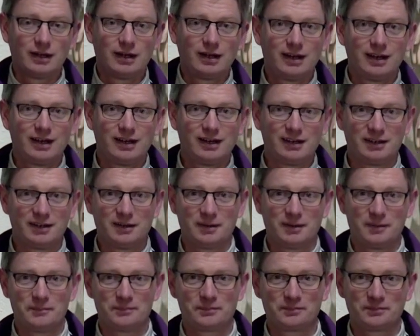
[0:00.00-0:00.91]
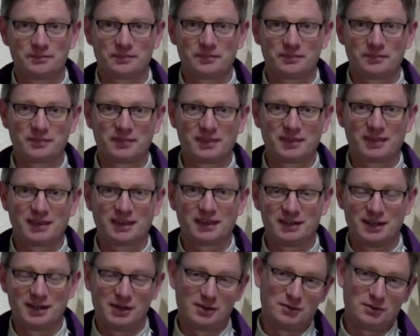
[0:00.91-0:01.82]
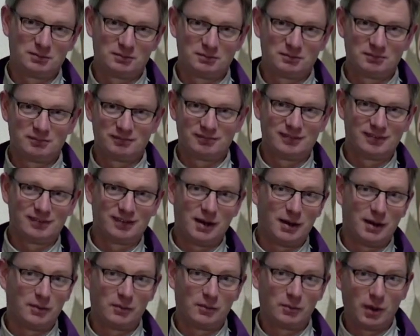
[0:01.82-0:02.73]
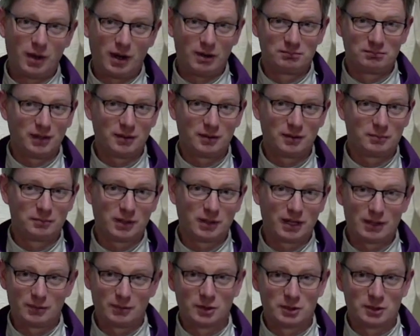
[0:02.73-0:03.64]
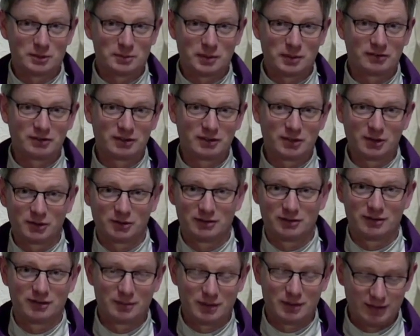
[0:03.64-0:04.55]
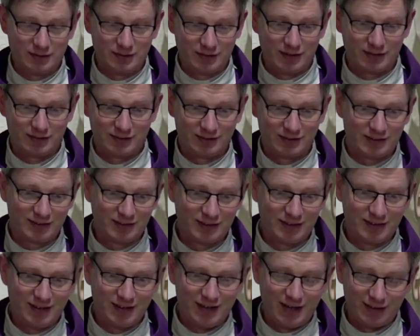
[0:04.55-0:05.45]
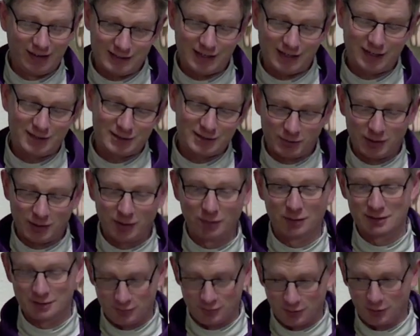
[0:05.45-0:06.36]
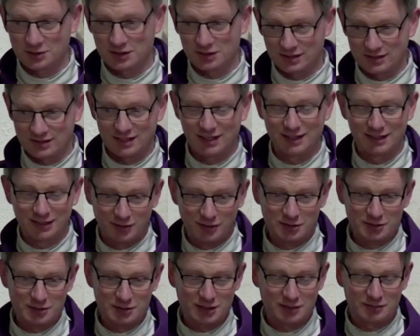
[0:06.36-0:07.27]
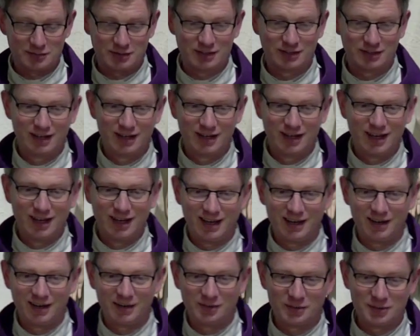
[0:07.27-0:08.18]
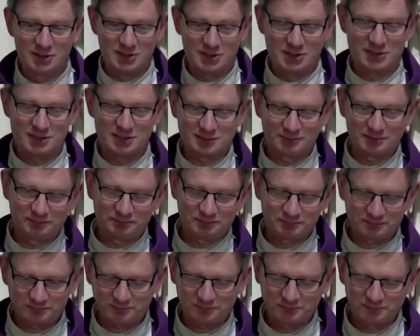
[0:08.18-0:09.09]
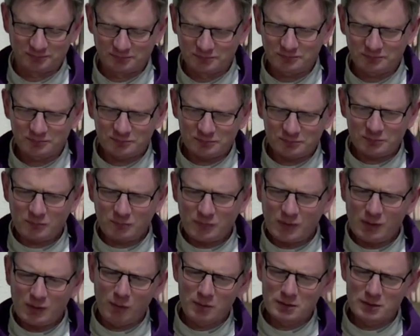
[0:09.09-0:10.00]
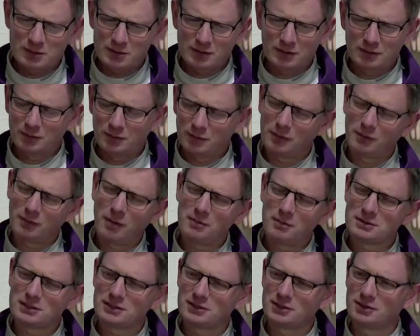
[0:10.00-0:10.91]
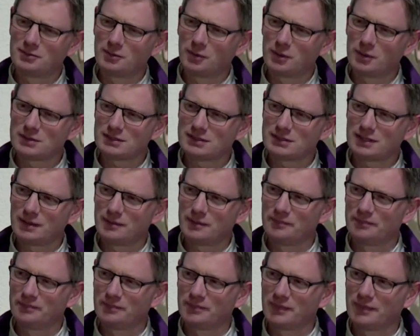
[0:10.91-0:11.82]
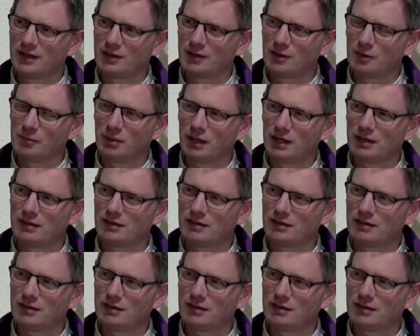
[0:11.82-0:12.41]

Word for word: Uh, now, uh, well, I'm not implying one is better than the other. I mean, I think, and that's actually what I wanted to focus on today, the other side of it, uh, which is, what was the, what was the term? It wasn't um, compa